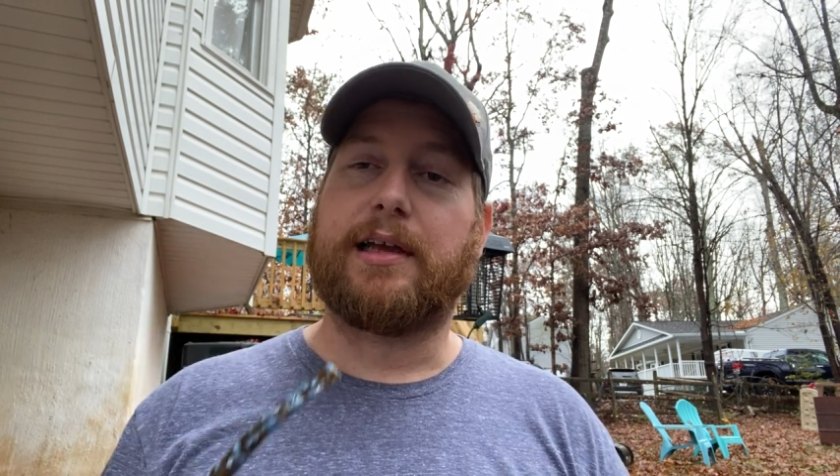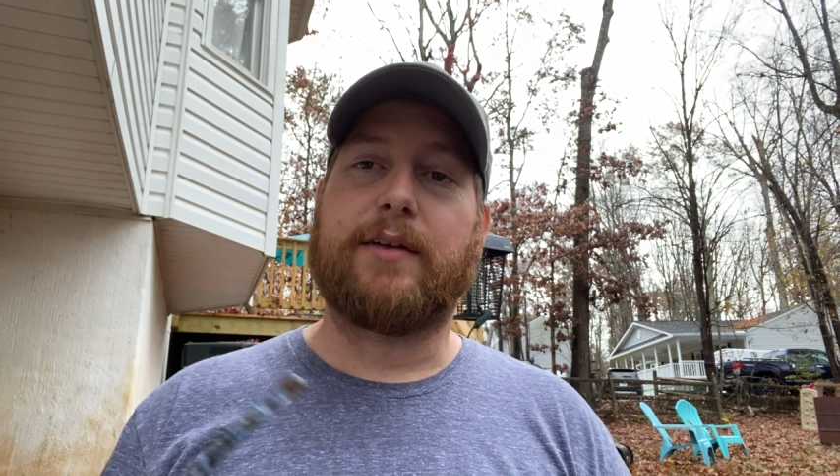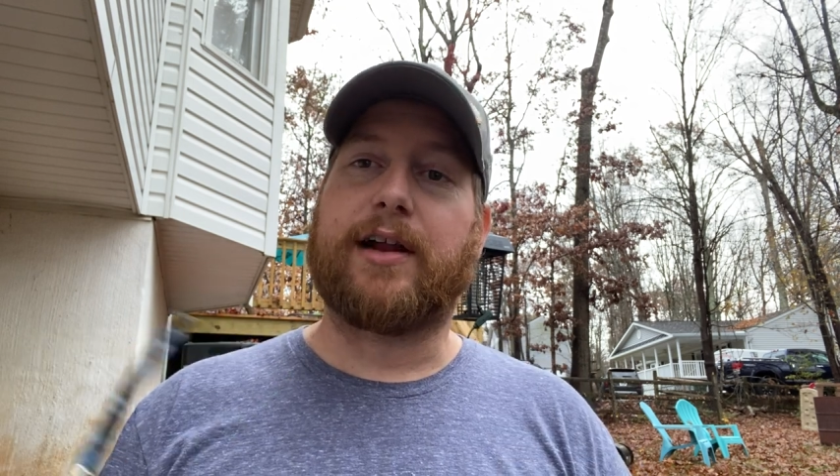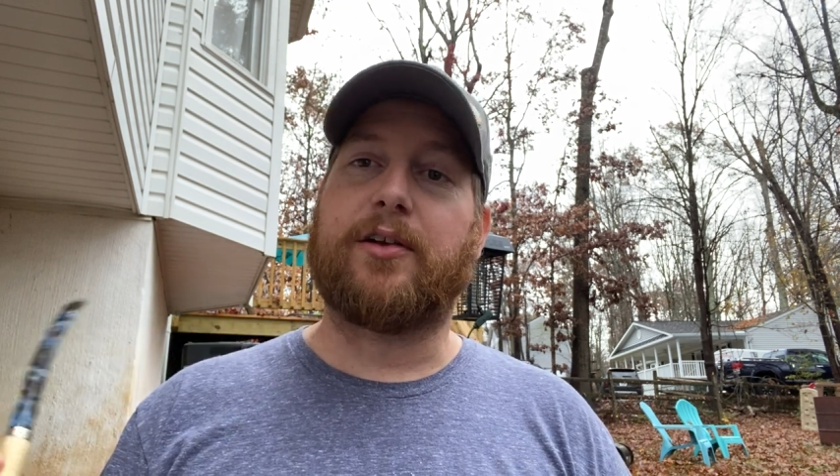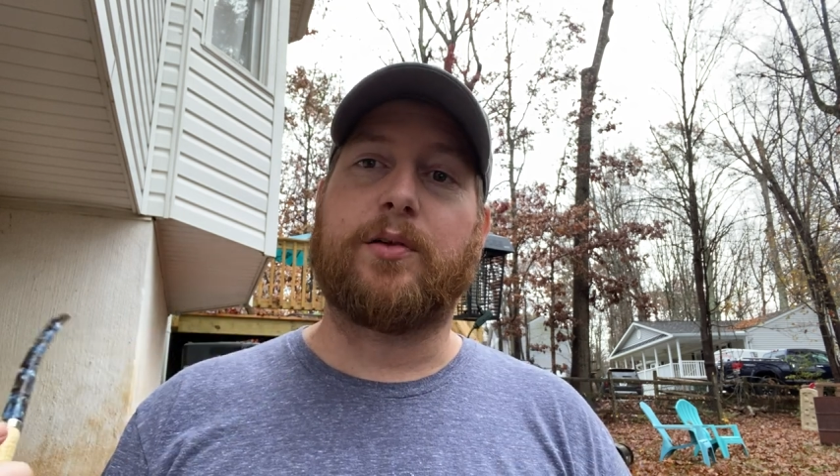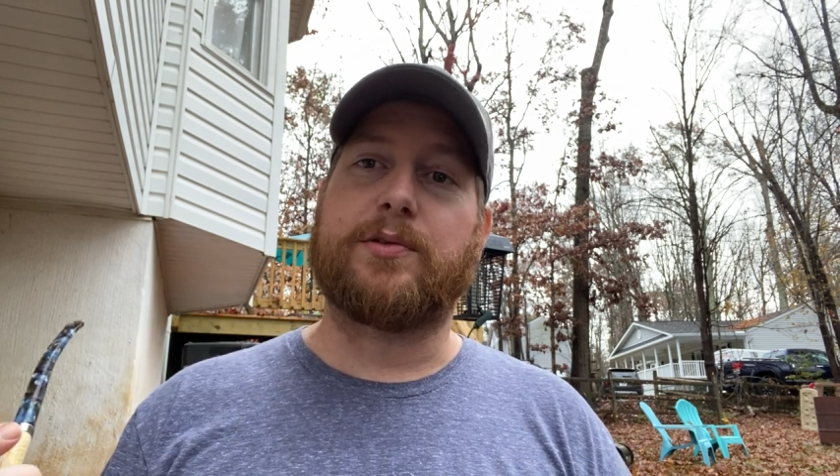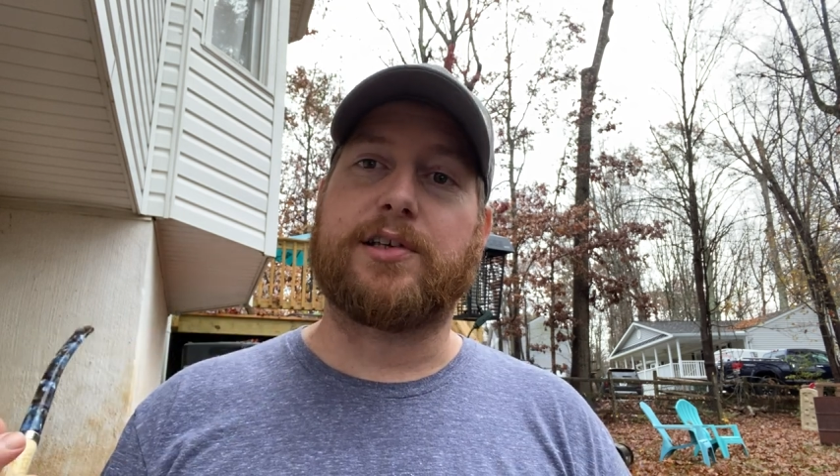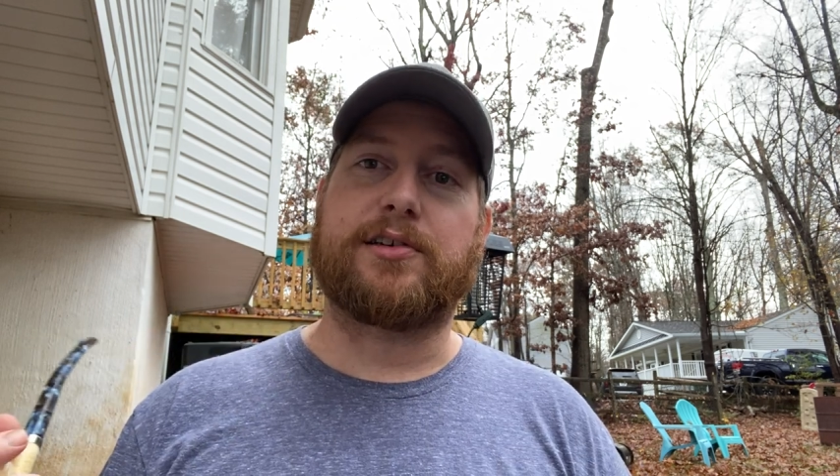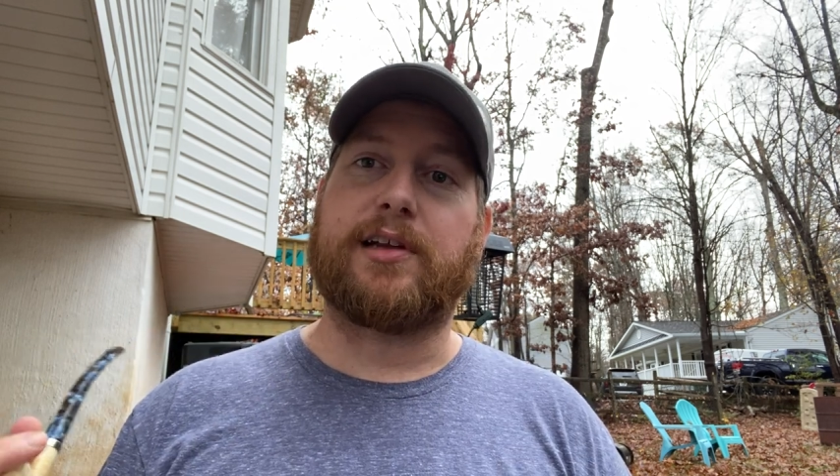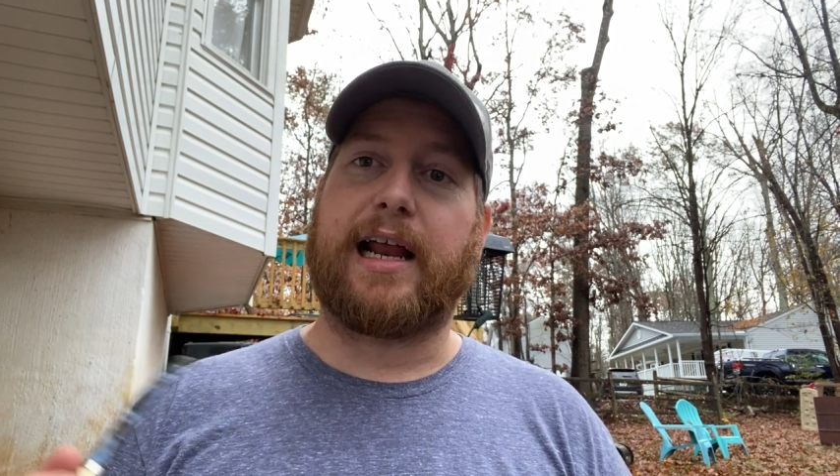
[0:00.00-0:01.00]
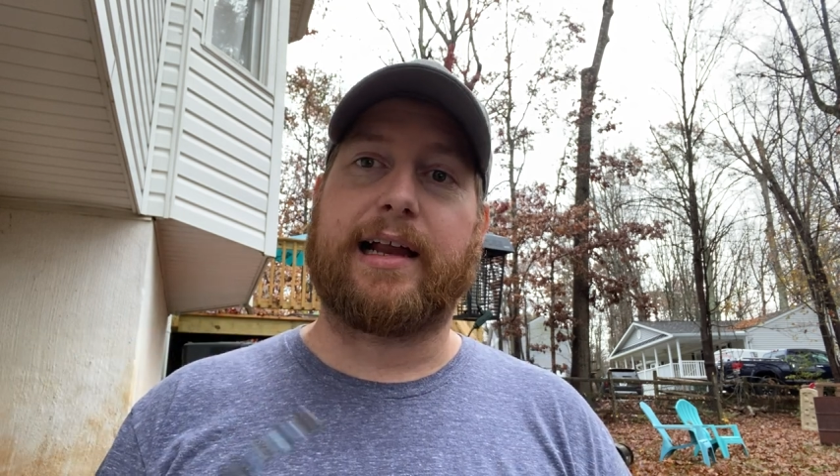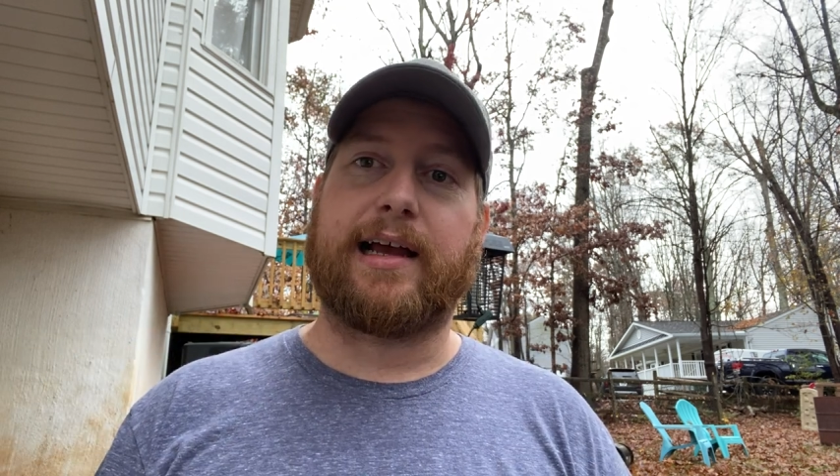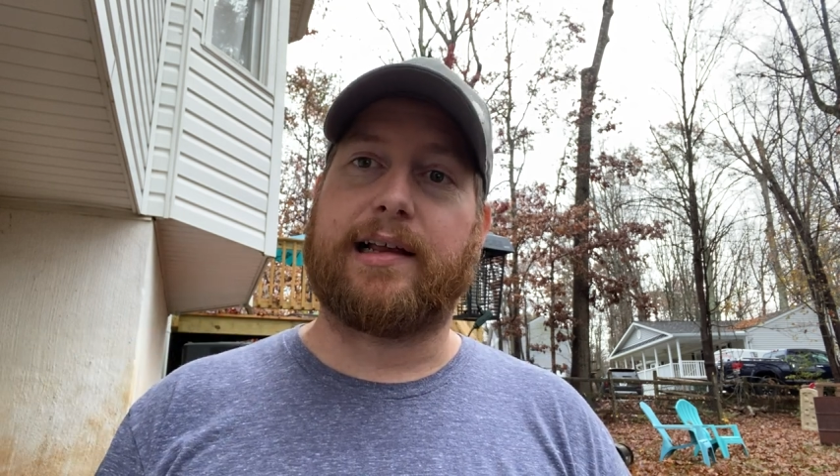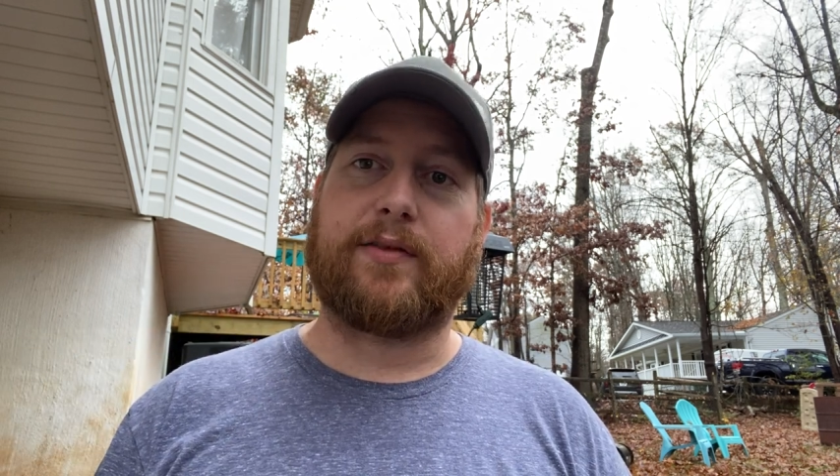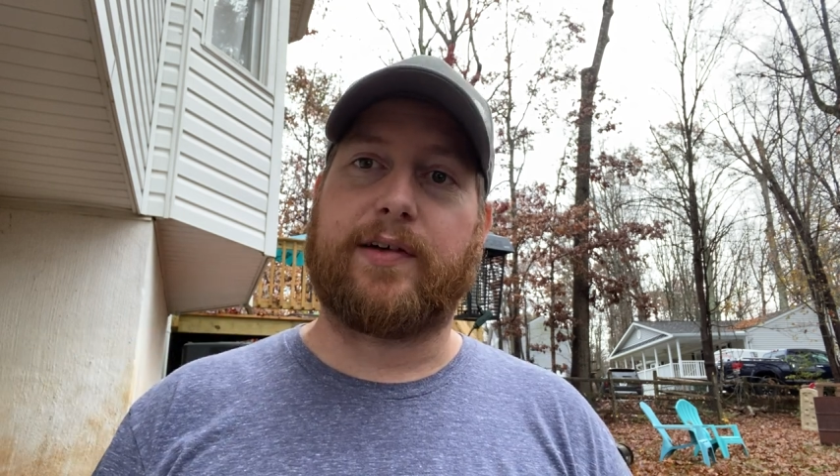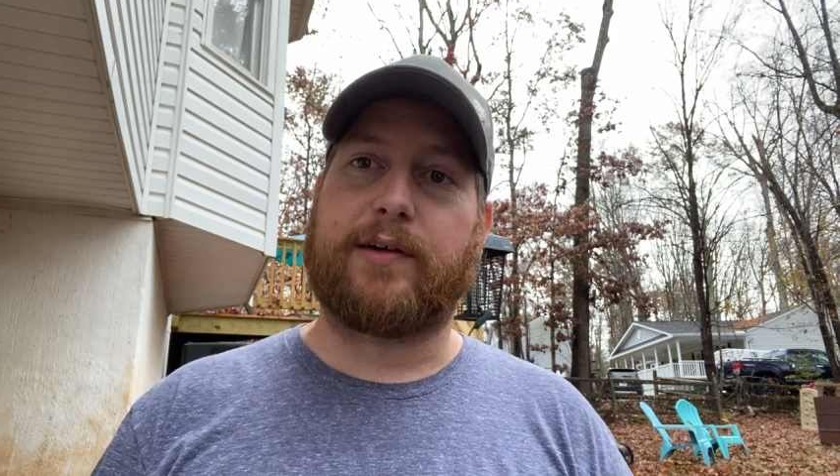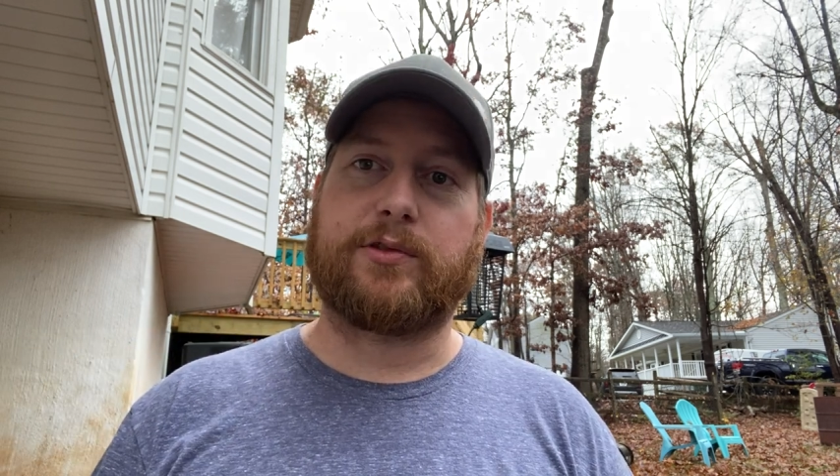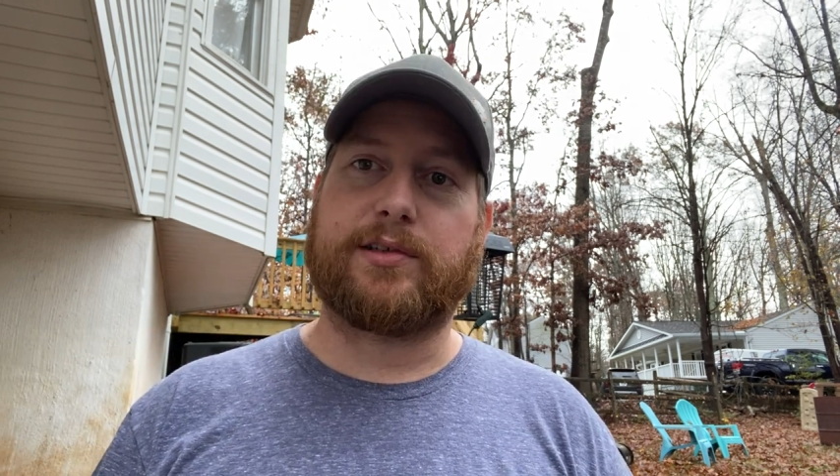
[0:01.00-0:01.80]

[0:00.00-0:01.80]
If I'd known it was this good, I'd have got like five or